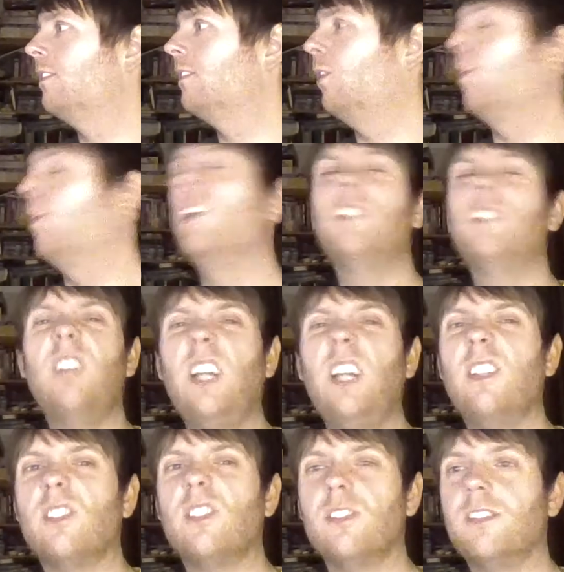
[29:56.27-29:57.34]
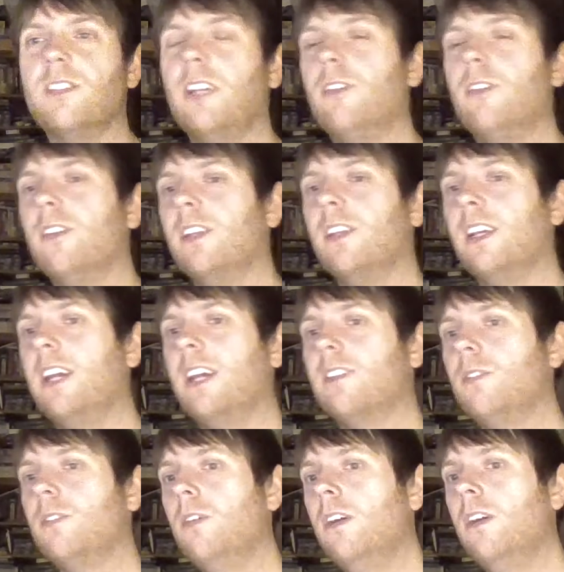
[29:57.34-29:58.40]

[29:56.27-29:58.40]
Or estate, I should say, rather than castle.